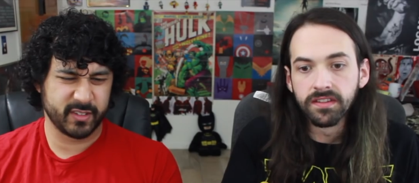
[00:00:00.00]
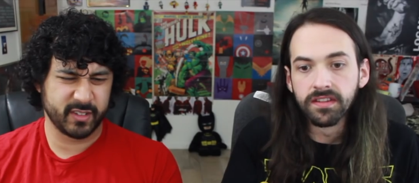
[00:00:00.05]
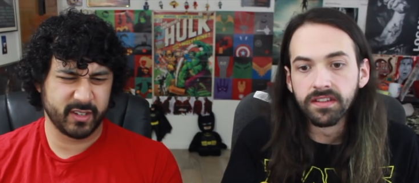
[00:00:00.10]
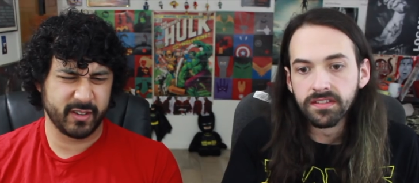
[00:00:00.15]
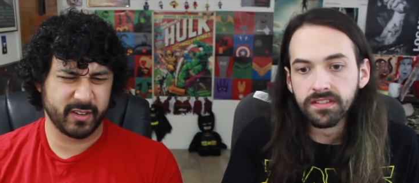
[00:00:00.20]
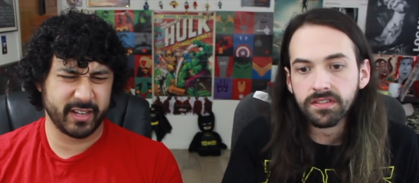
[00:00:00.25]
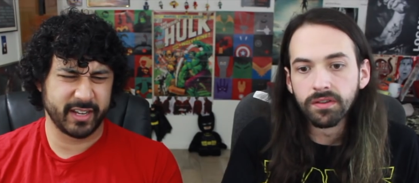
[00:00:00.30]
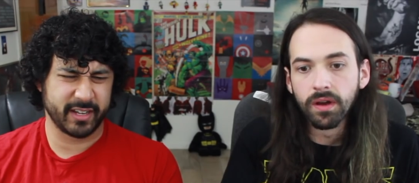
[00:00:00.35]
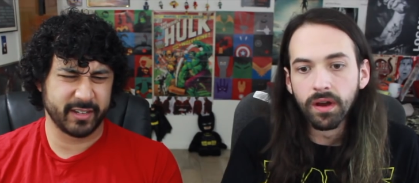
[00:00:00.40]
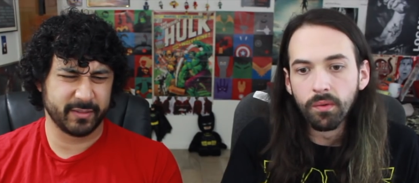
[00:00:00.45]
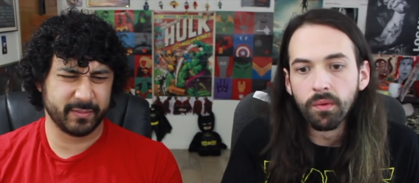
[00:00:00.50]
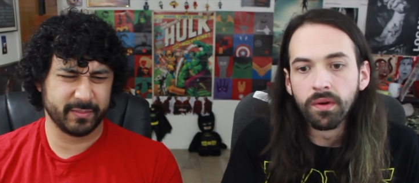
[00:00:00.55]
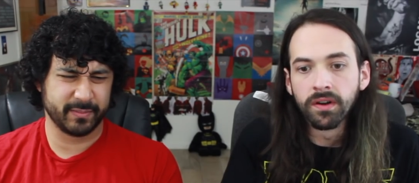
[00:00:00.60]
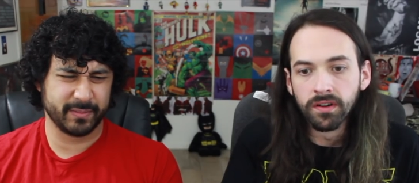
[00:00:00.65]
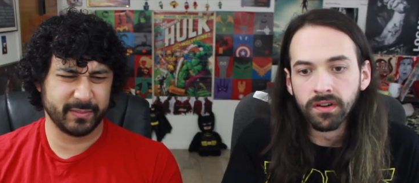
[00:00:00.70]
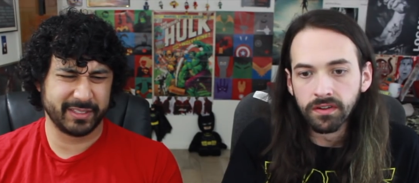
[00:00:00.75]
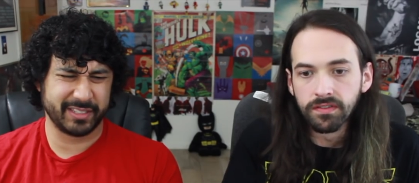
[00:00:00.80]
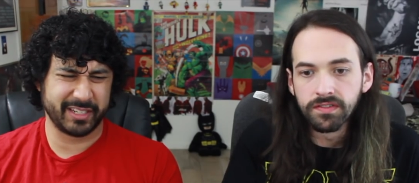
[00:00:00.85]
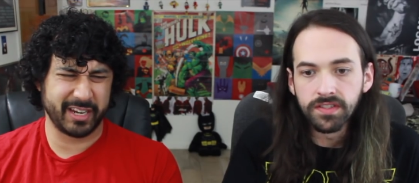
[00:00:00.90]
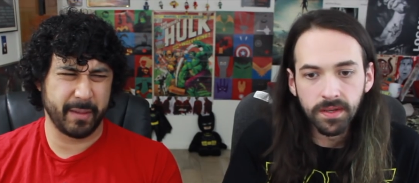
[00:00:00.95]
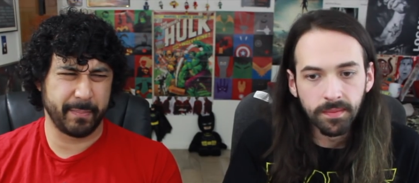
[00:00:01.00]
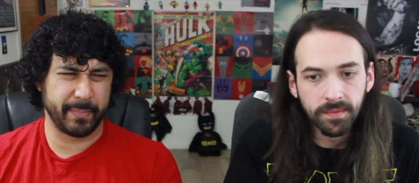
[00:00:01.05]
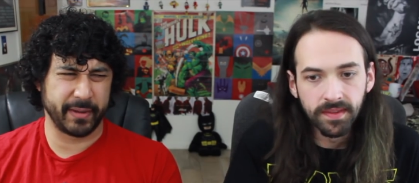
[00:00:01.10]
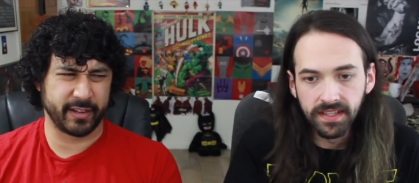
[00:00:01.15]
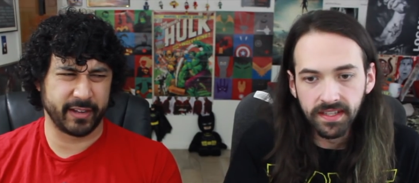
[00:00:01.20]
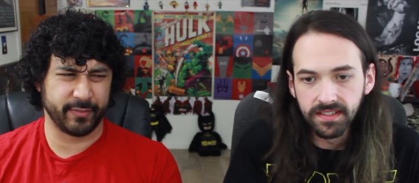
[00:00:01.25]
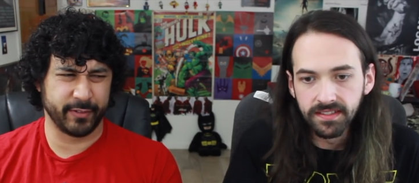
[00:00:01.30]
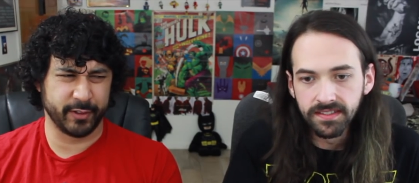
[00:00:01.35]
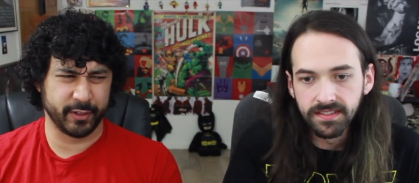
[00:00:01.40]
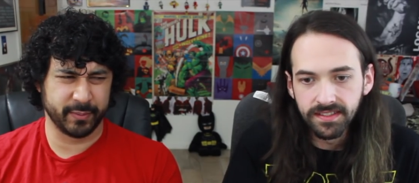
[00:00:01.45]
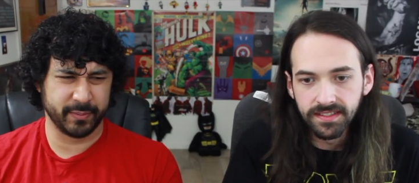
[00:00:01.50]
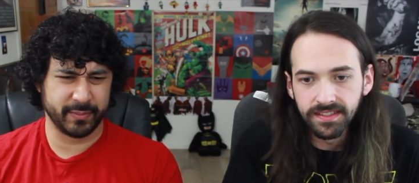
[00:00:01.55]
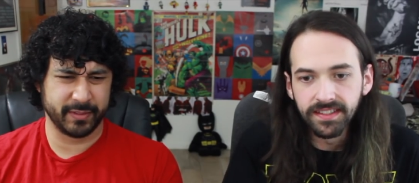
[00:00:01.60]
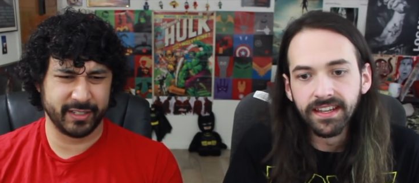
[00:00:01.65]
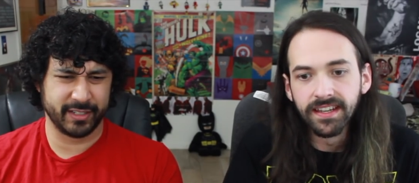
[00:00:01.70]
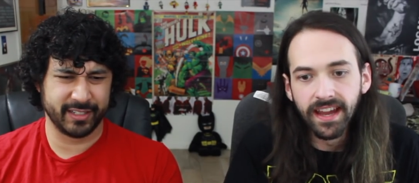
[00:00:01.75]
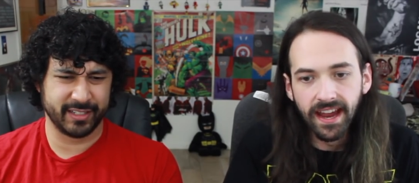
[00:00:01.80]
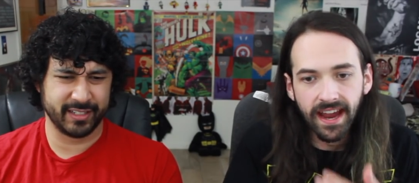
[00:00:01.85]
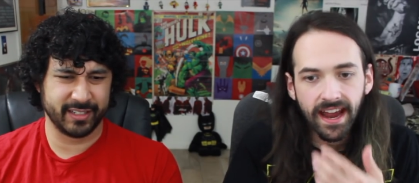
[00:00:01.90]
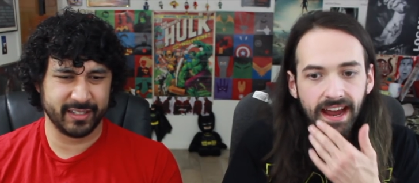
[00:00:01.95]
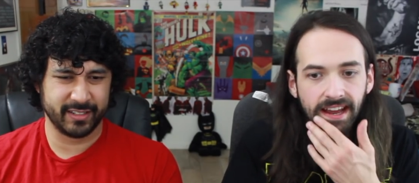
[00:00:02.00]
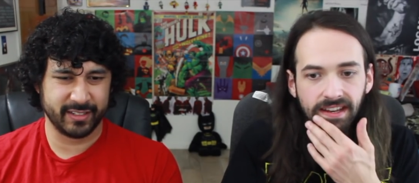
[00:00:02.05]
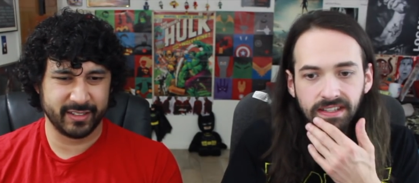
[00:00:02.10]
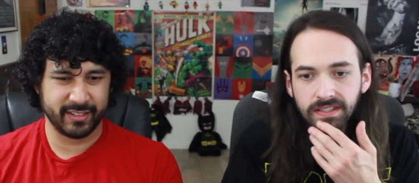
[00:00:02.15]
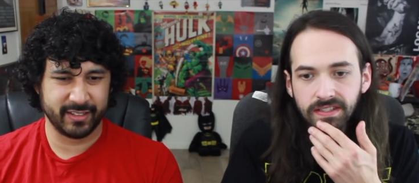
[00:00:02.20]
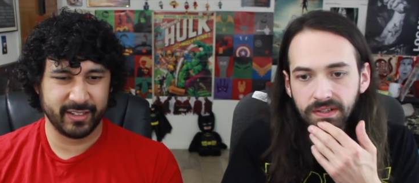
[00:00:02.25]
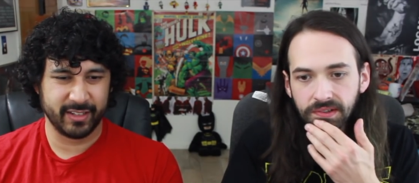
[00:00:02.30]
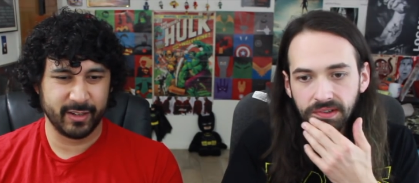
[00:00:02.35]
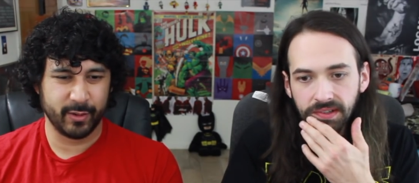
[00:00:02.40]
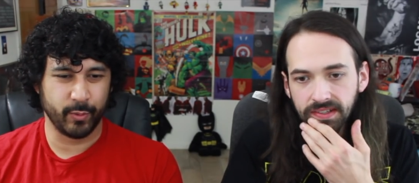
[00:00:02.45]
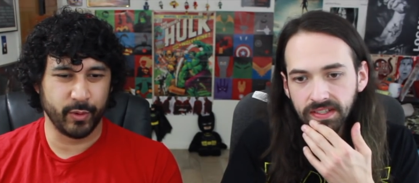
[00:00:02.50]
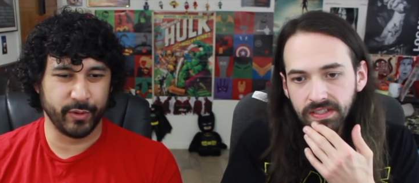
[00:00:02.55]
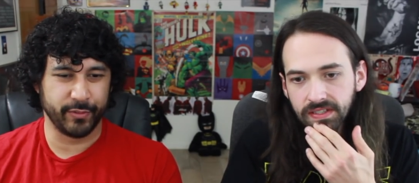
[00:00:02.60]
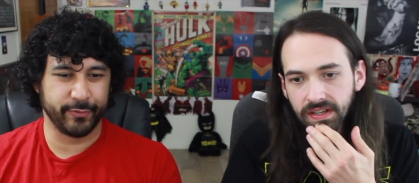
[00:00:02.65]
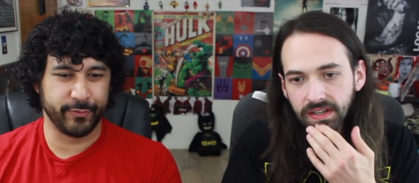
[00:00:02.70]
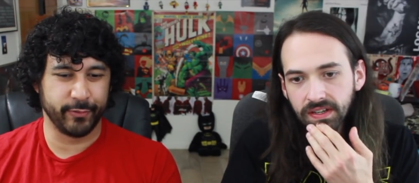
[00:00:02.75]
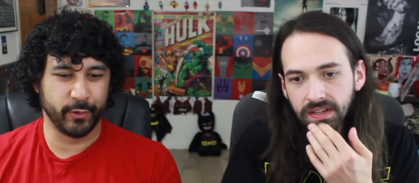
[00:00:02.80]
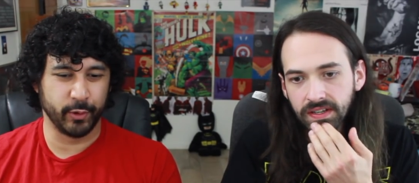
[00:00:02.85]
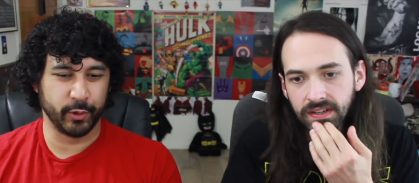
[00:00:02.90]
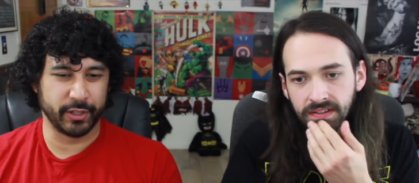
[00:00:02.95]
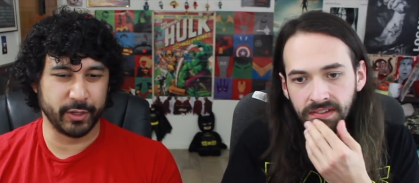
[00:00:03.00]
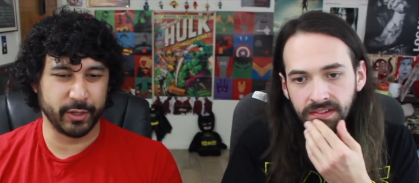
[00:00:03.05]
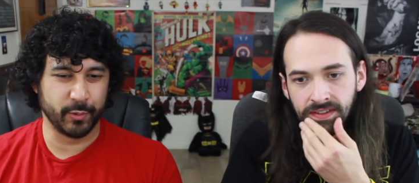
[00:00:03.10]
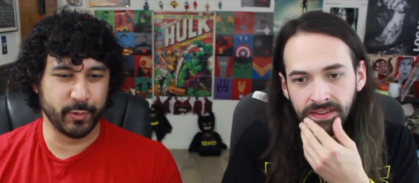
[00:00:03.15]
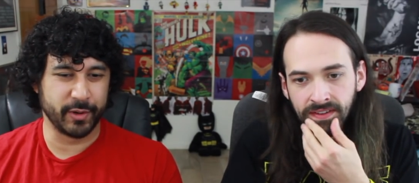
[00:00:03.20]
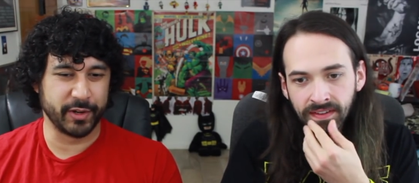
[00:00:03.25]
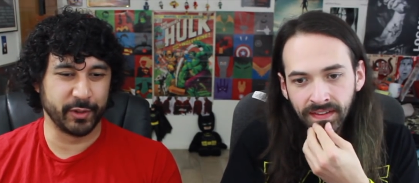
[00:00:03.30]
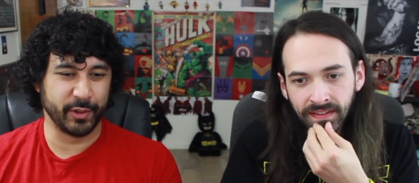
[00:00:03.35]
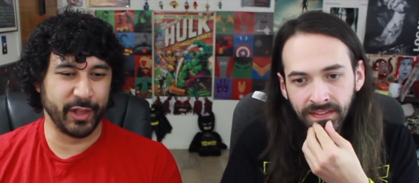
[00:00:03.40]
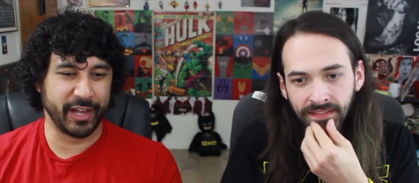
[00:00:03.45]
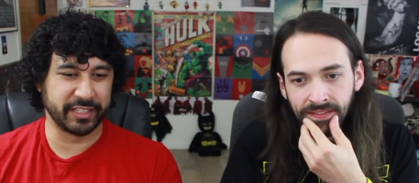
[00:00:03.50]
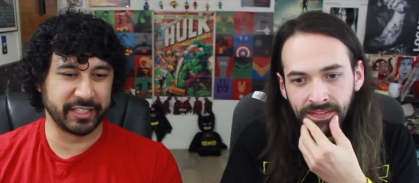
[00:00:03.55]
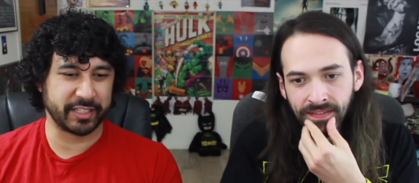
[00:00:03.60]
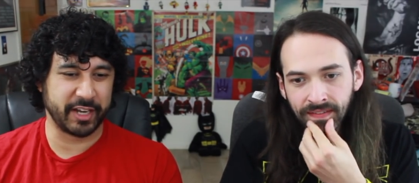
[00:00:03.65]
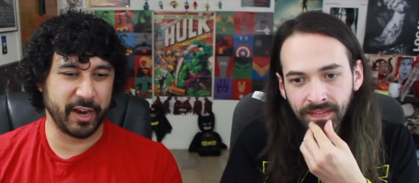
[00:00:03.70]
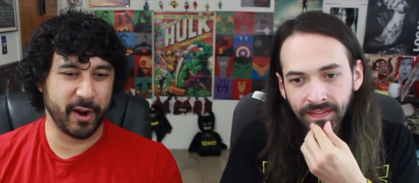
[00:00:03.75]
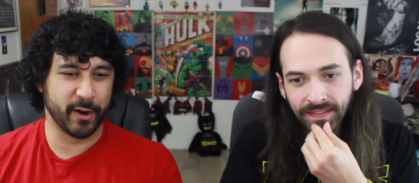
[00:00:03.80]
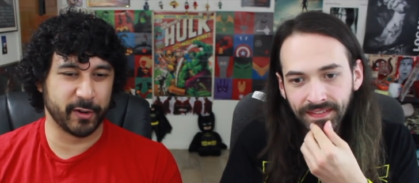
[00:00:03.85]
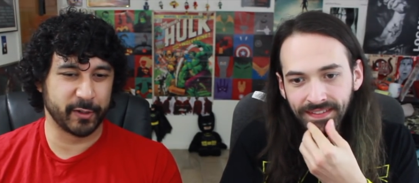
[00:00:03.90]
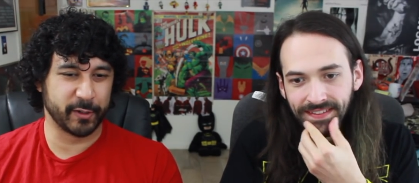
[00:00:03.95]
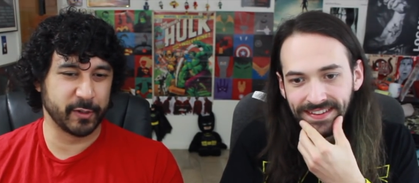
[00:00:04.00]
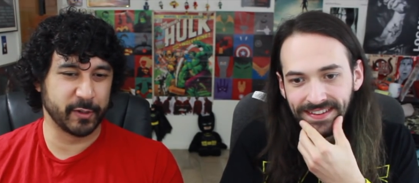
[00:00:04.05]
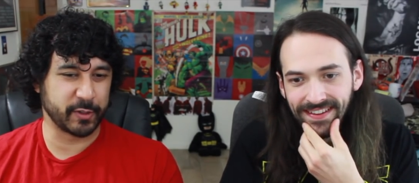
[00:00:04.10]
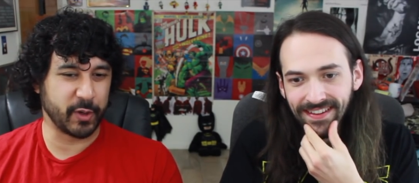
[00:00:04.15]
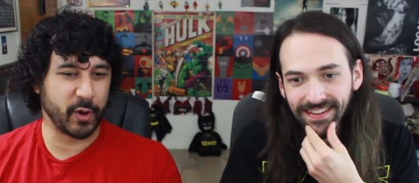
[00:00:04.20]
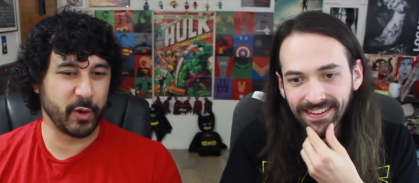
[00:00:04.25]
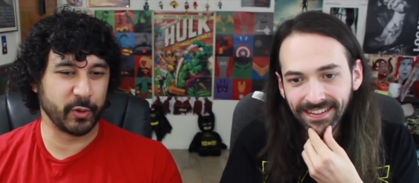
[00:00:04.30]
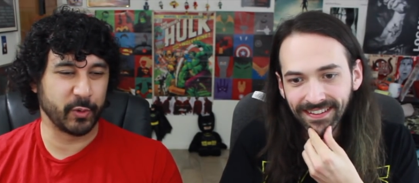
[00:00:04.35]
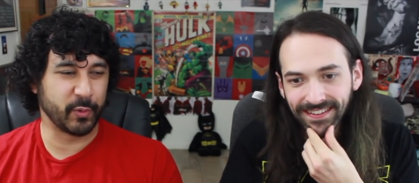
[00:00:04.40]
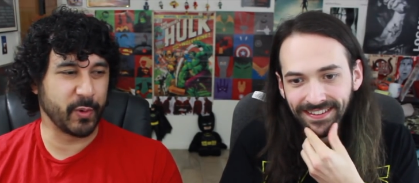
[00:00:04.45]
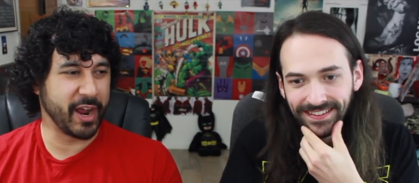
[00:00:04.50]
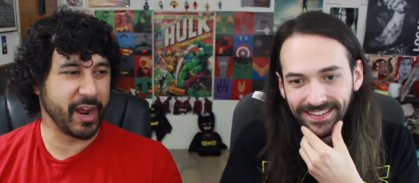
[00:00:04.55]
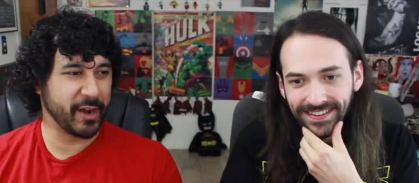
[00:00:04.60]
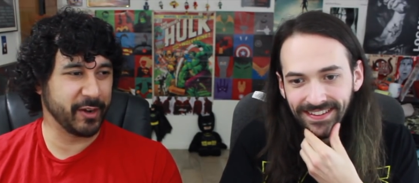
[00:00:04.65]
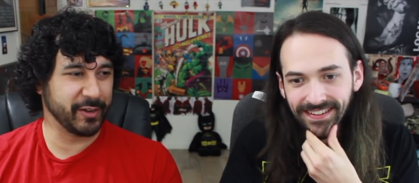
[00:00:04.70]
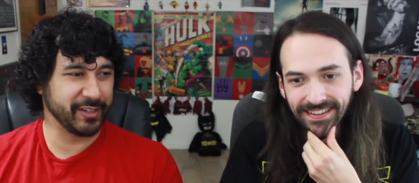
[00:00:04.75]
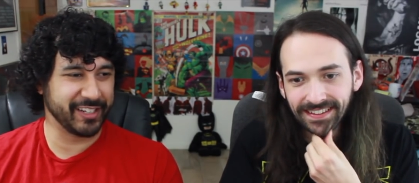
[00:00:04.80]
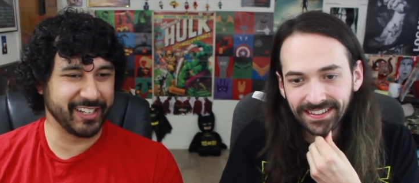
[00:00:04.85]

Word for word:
Speaker 1: this, oh, yeah. so I wonder it's if some of these... Film, yeah. yeah. totally. With so fully realized characters all around.